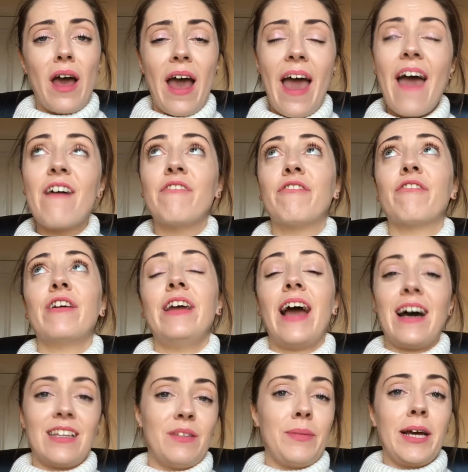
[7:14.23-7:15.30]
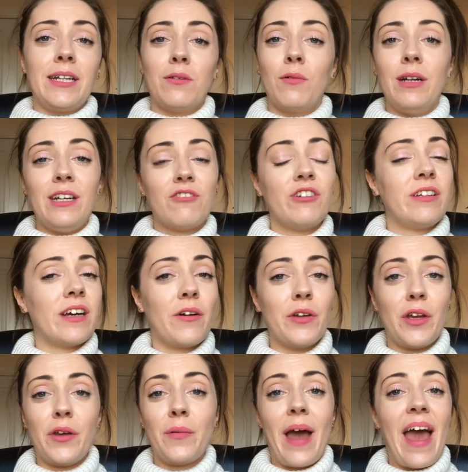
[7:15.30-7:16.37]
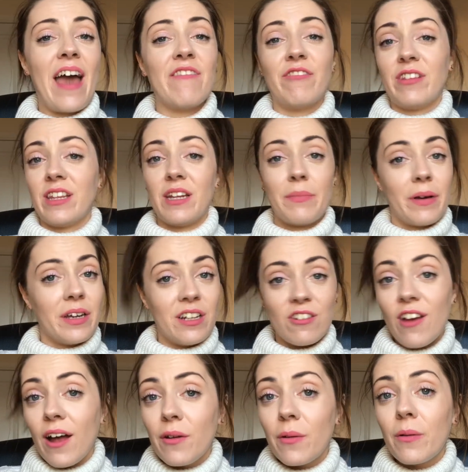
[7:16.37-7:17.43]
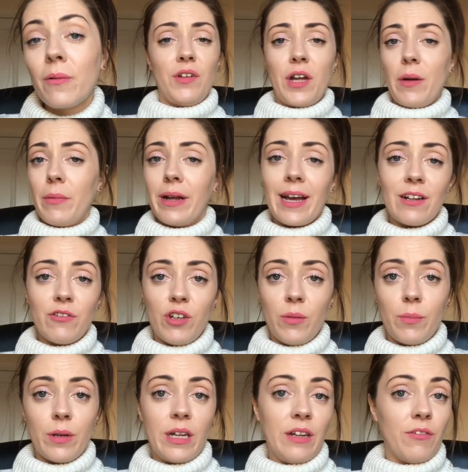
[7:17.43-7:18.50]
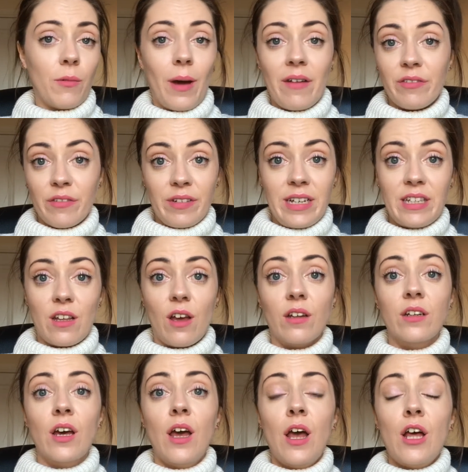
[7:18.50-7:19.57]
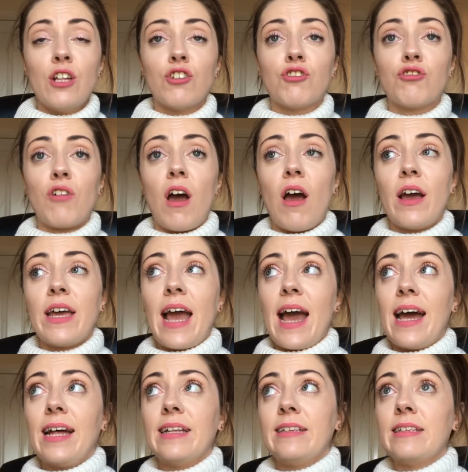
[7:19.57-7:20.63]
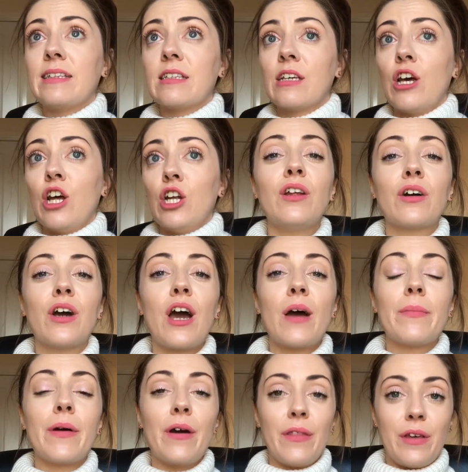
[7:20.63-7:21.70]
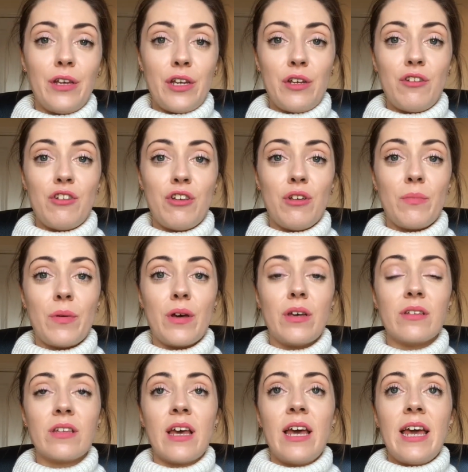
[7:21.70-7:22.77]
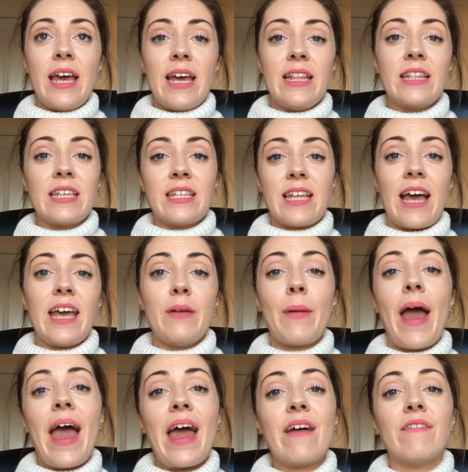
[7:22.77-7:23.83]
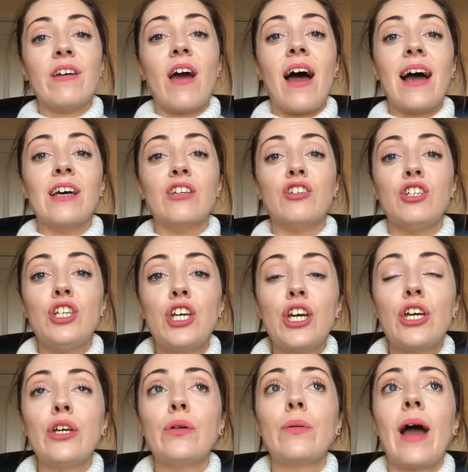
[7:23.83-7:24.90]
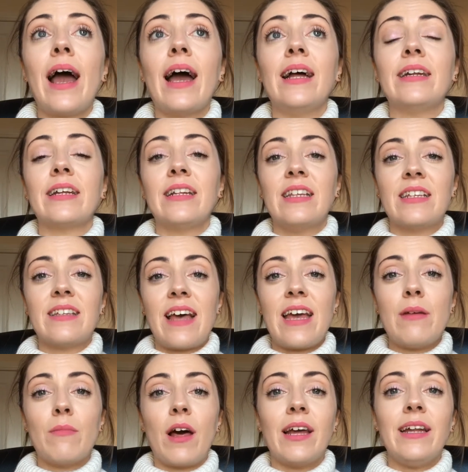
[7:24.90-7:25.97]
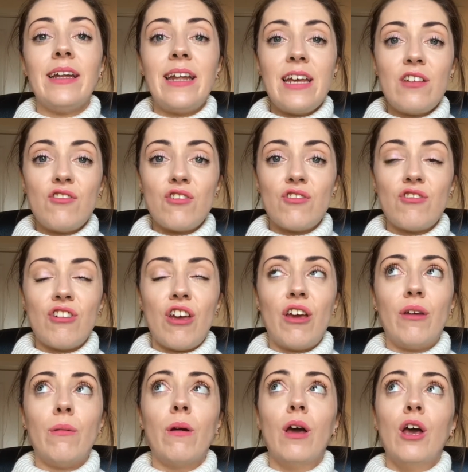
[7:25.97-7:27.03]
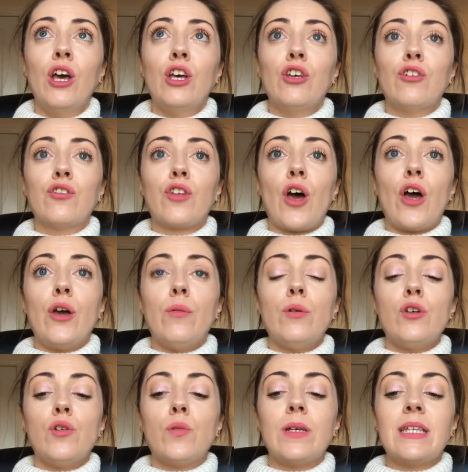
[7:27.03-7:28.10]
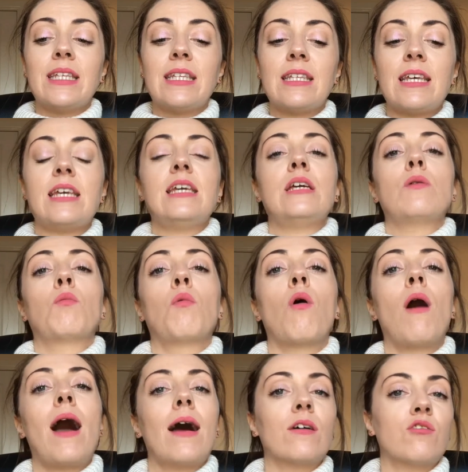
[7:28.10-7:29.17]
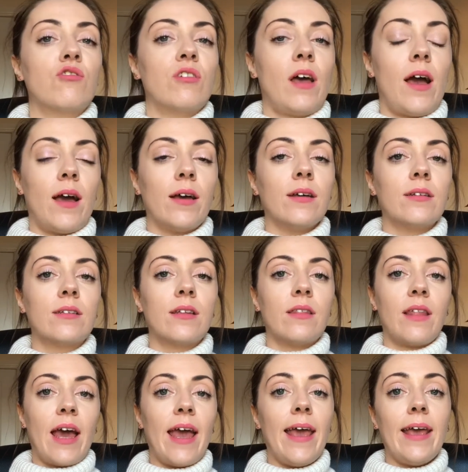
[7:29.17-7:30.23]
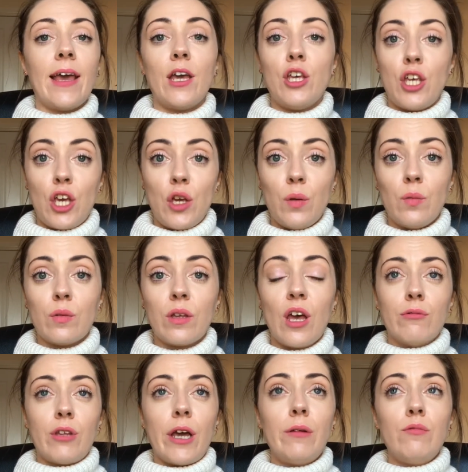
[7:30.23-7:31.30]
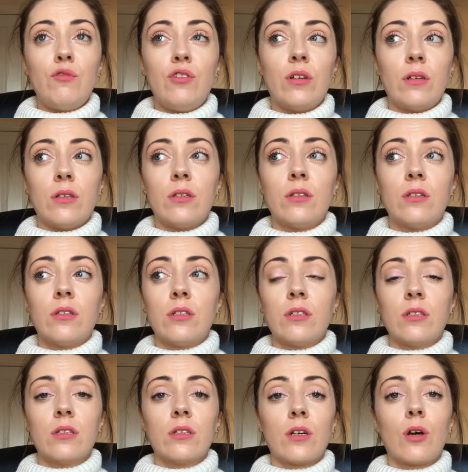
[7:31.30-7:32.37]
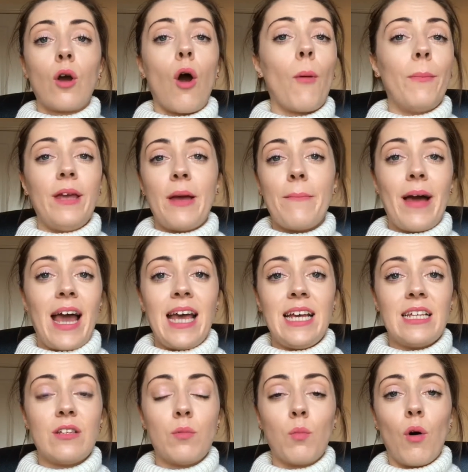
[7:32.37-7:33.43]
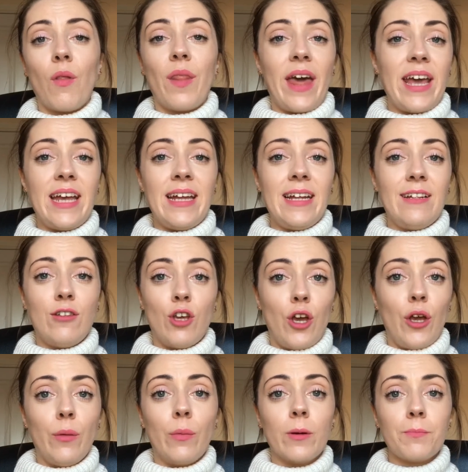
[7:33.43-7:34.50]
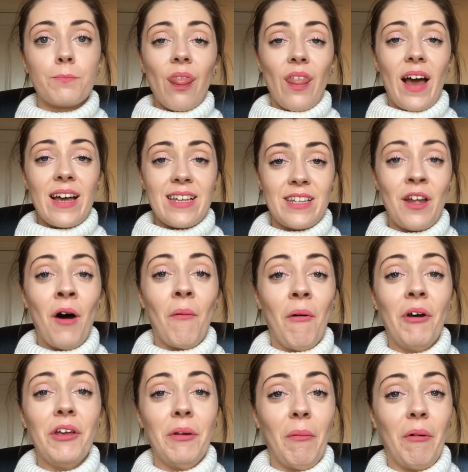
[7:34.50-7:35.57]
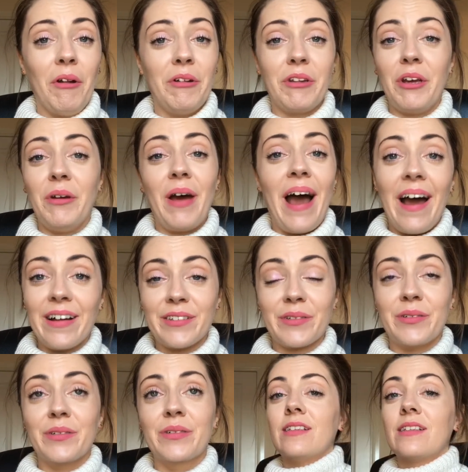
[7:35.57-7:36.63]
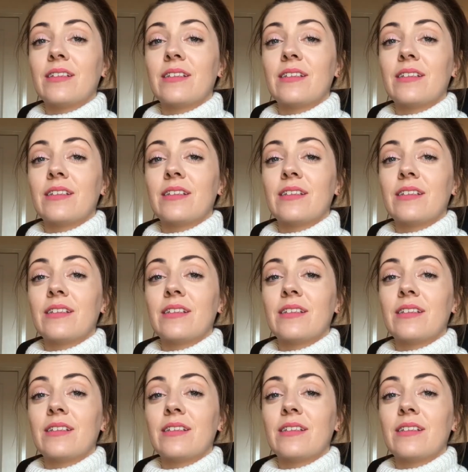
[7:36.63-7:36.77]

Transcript: every aspect. It will literally tell you everything about your channel. If you don't want to get Tubebuddy for whatever reason, try and look up other YouTubers in the same area as you and in the same like niche as you, so you can see what hashtags they use. Don't just copy and paste what they do. That is not what you want to do at all.